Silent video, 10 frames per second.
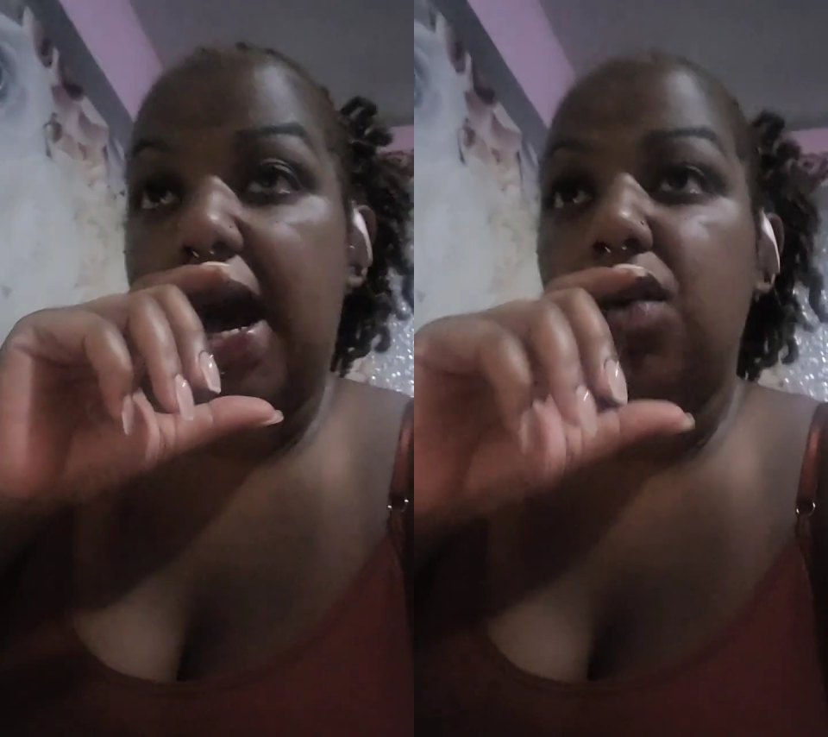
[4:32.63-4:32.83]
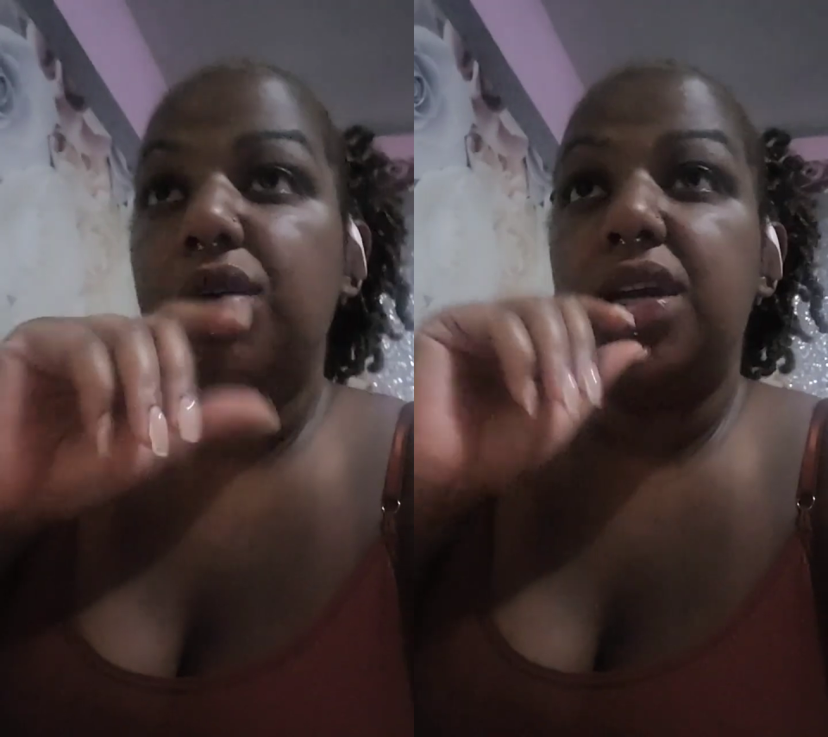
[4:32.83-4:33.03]

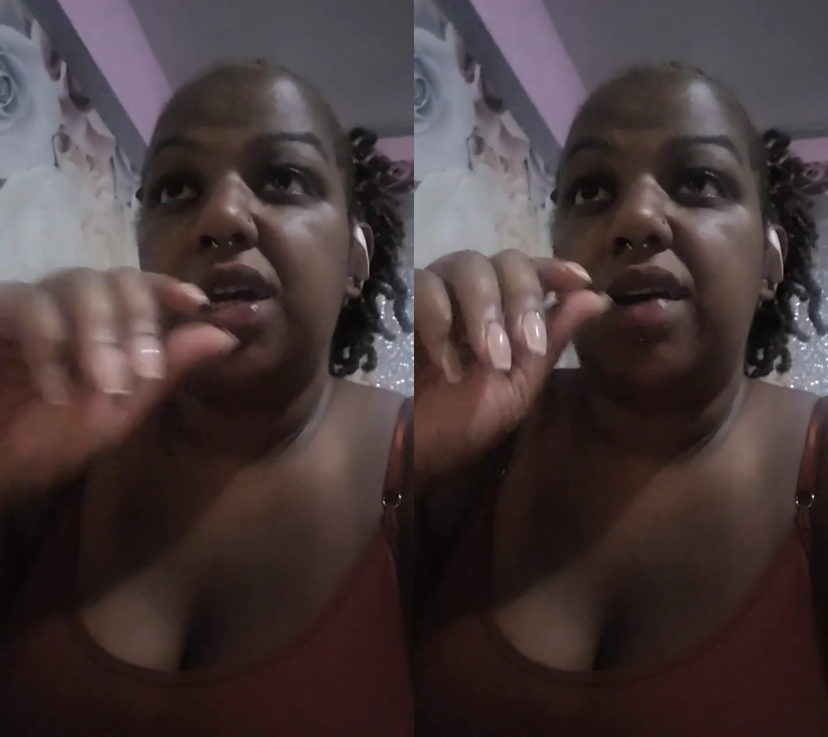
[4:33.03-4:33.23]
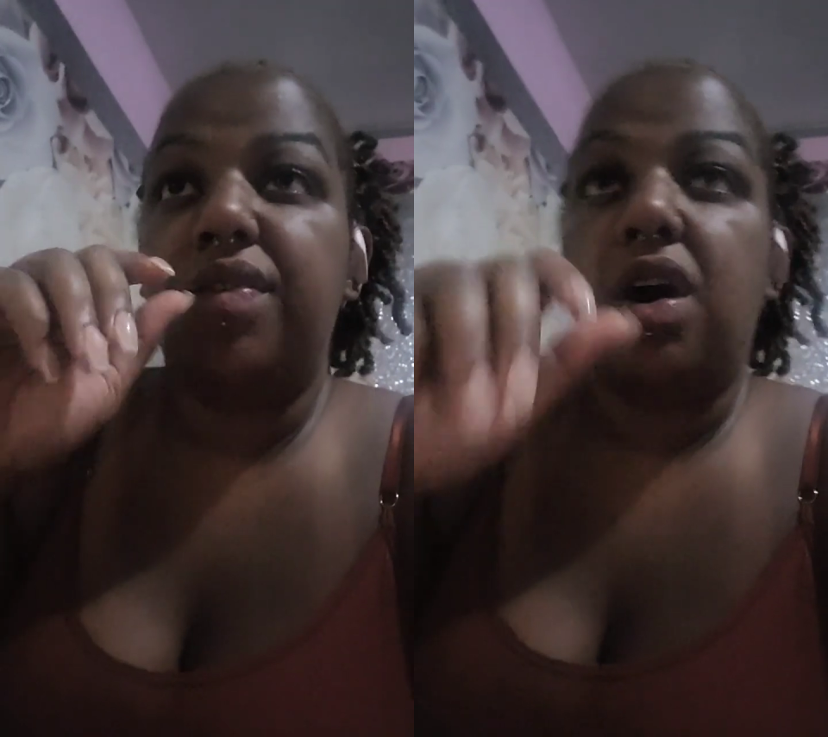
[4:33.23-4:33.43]
I don't care
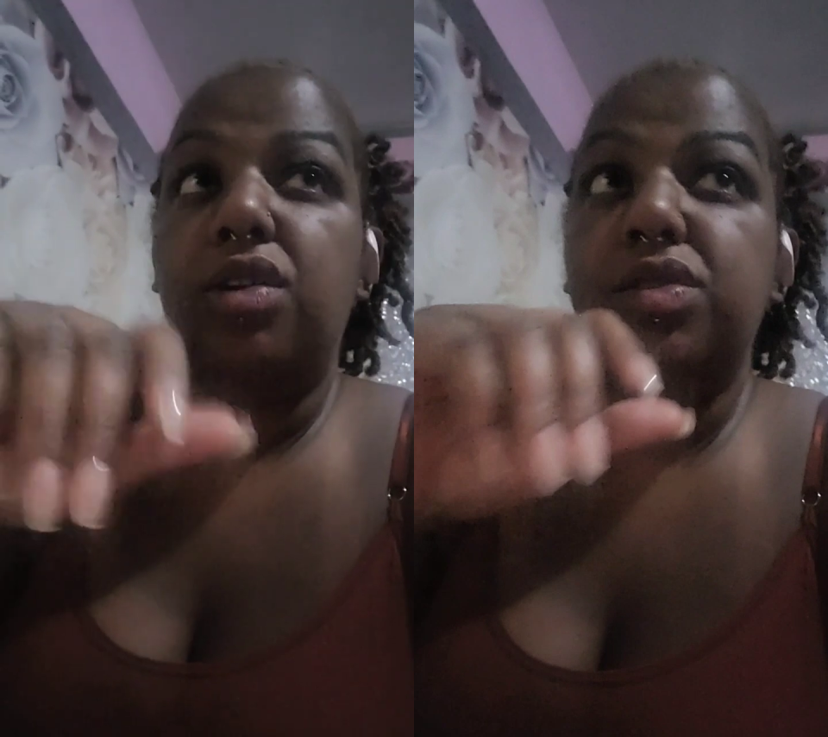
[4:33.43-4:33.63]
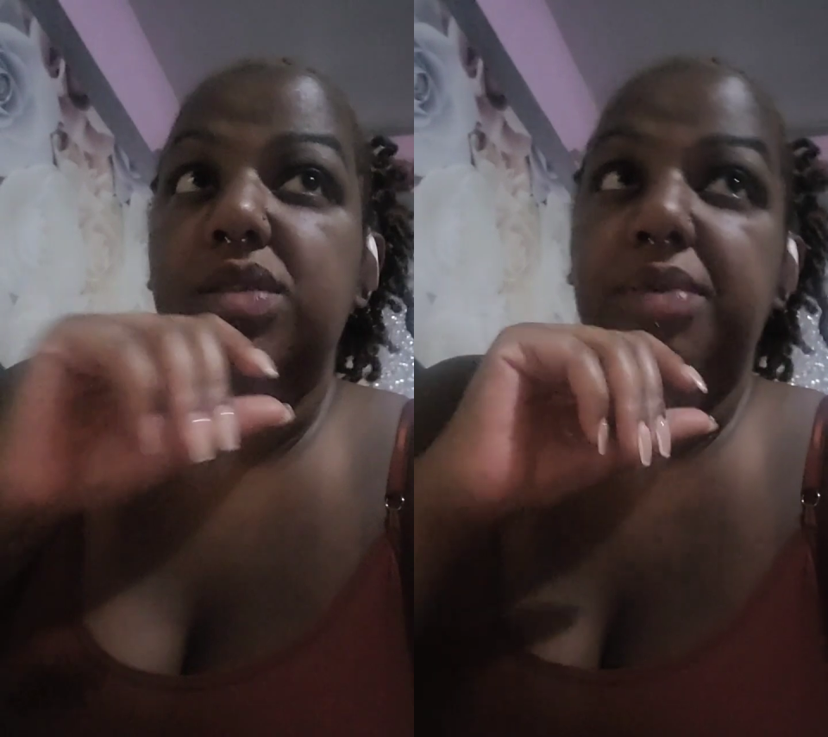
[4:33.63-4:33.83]
if y'all
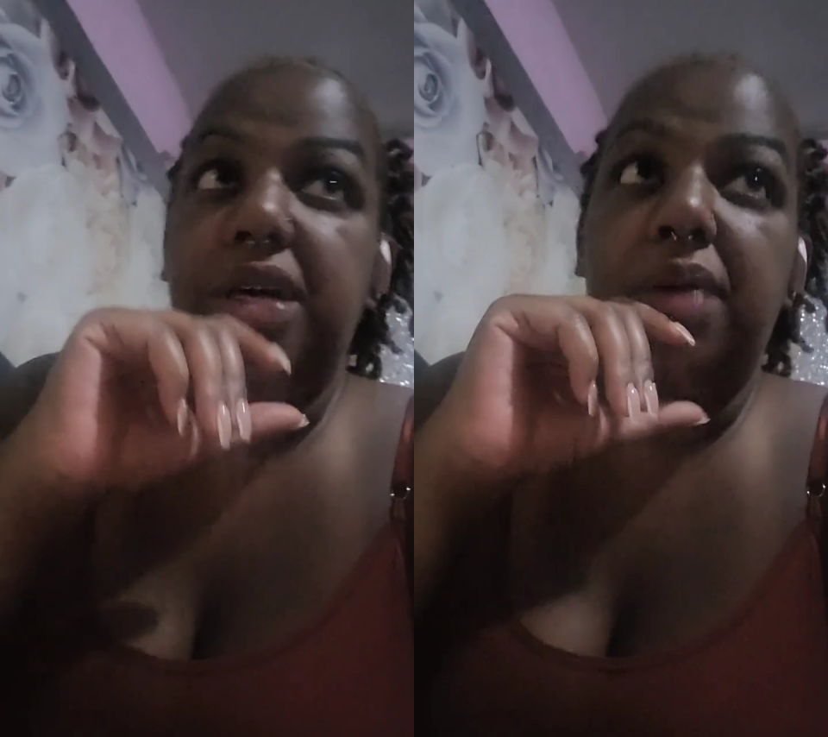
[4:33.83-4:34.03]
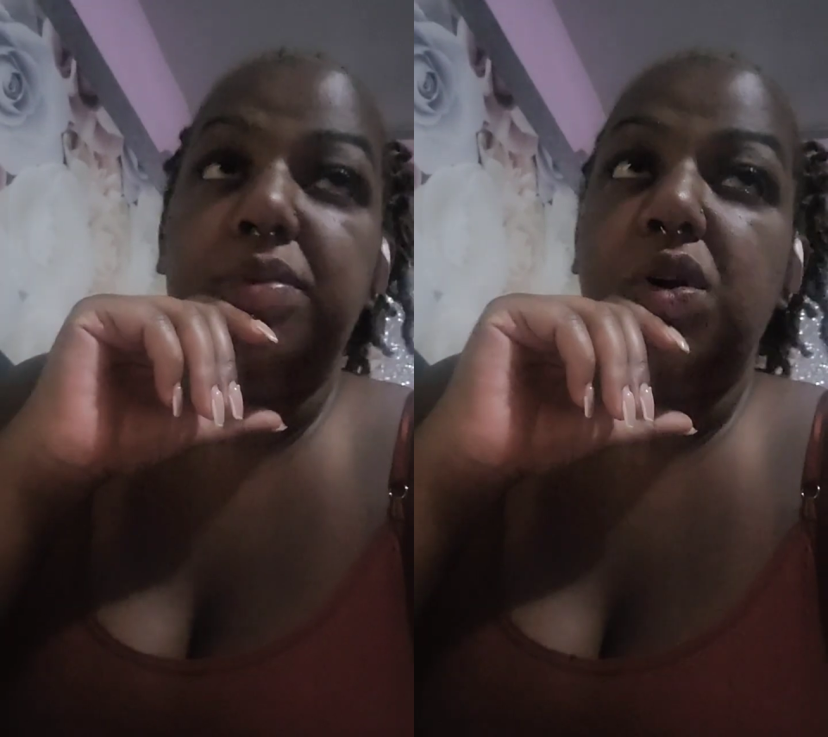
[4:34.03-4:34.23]
used to be
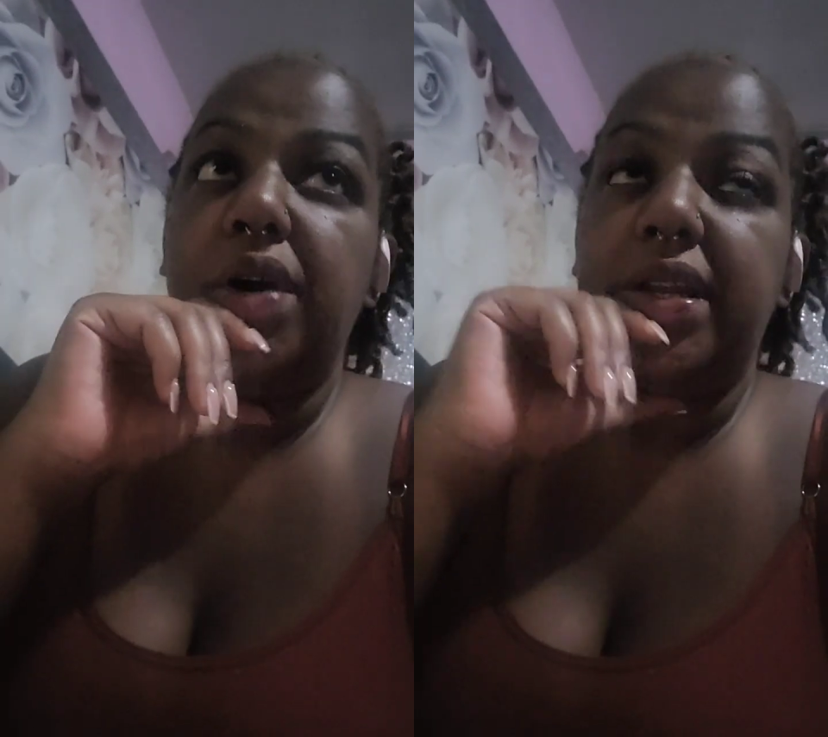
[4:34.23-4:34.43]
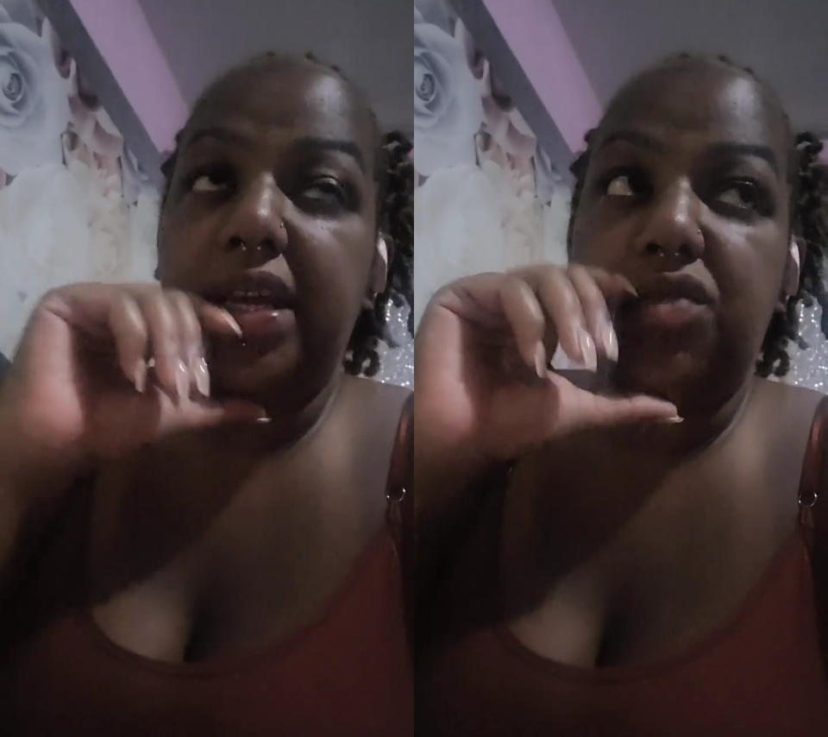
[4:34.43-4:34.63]
up
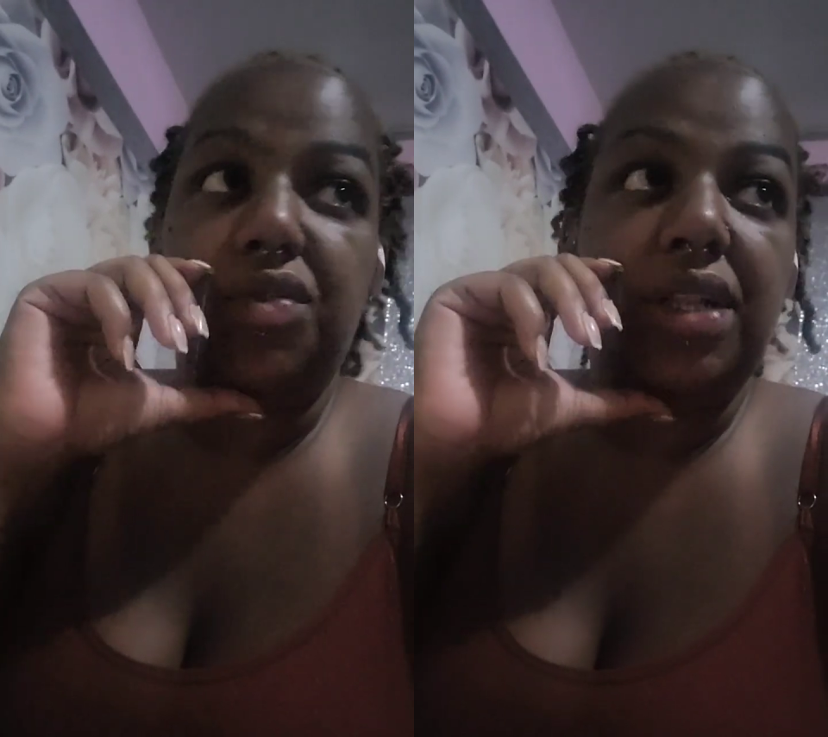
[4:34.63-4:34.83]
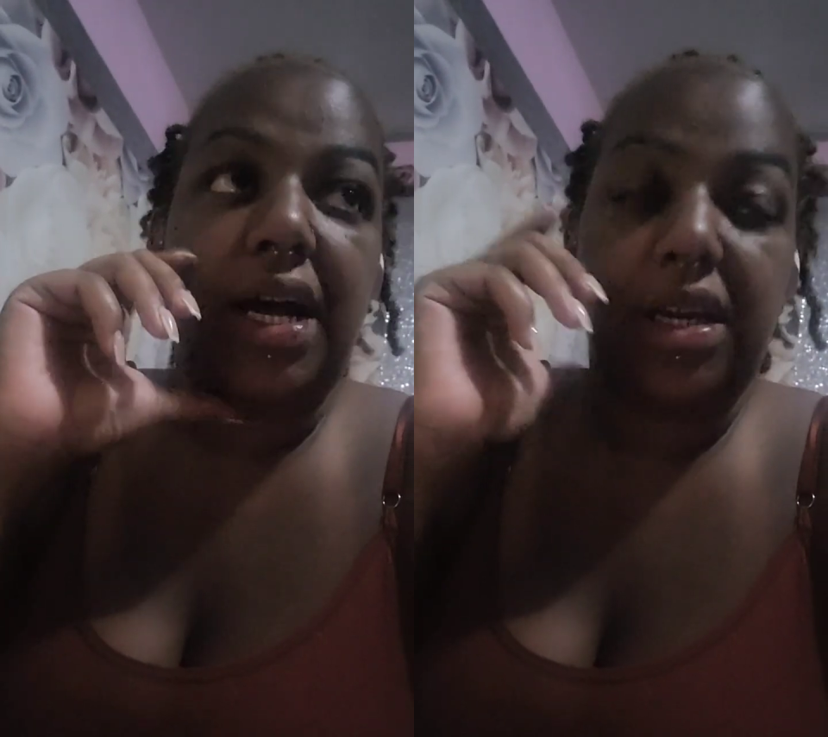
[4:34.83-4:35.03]
talking at
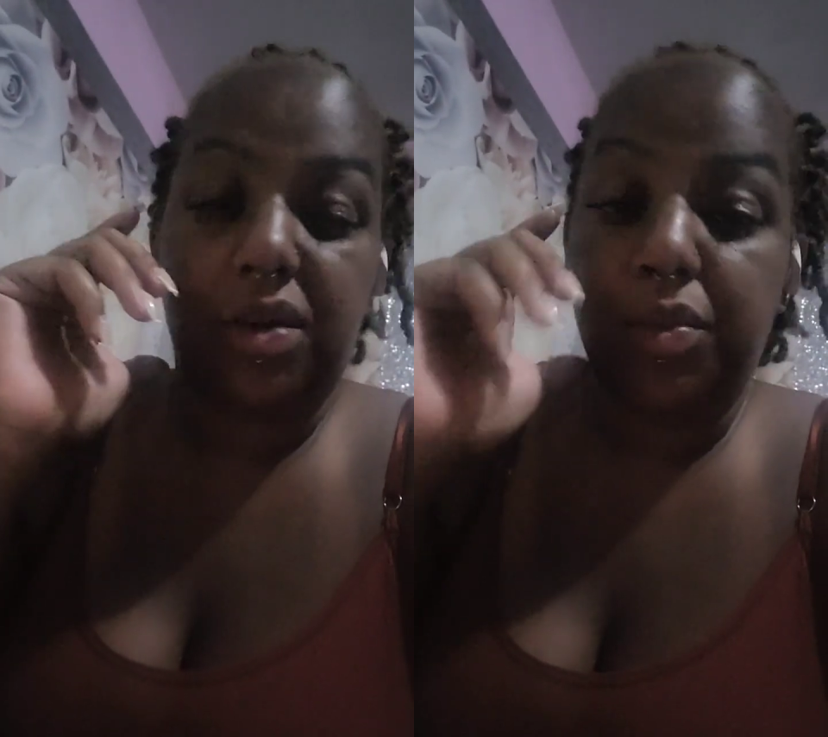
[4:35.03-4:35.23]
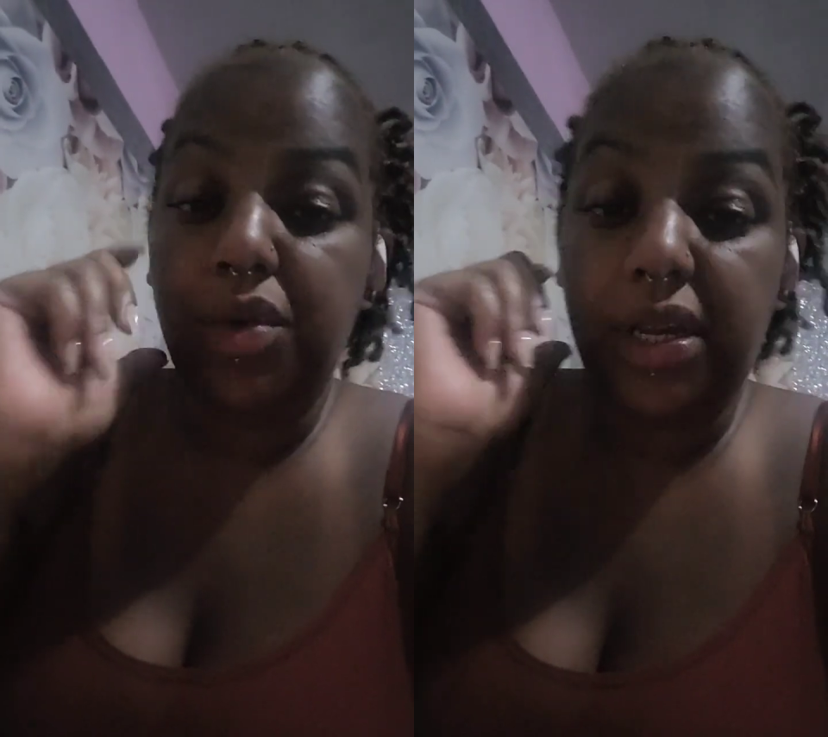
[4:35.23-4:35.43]
3 o'clock in
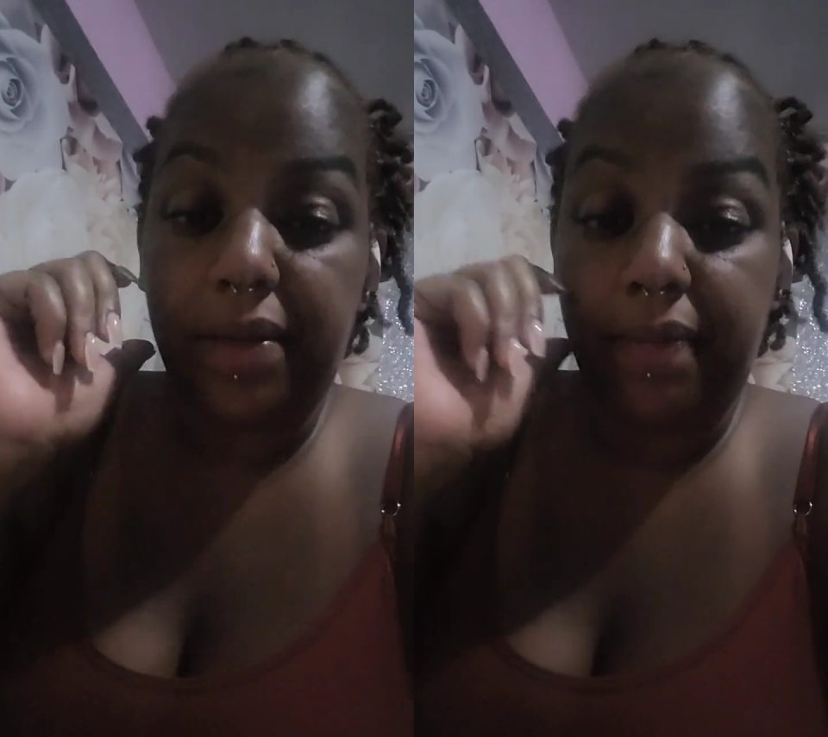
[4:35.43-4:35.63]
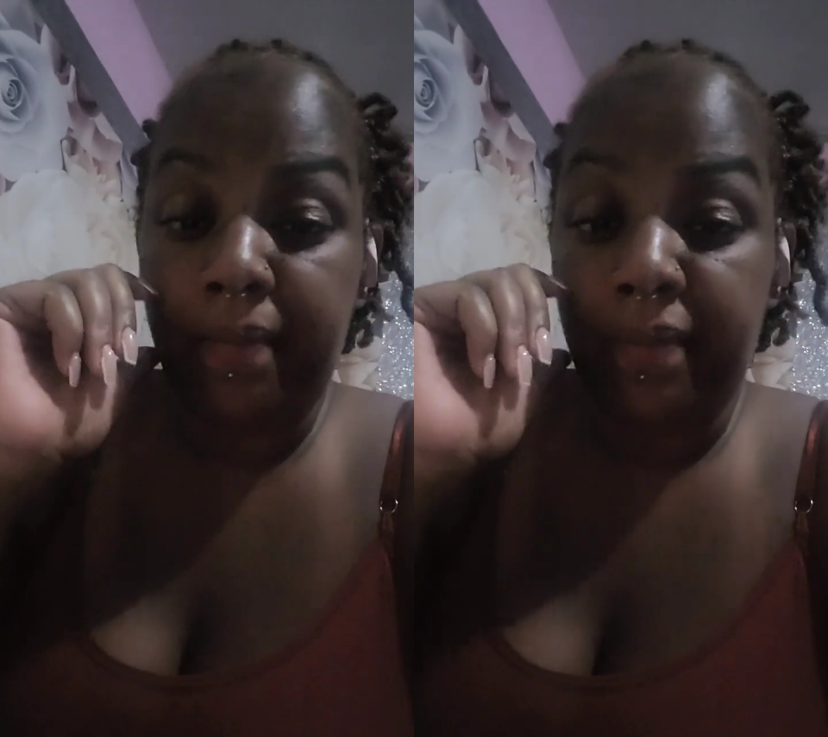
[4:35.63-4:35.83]
the morning.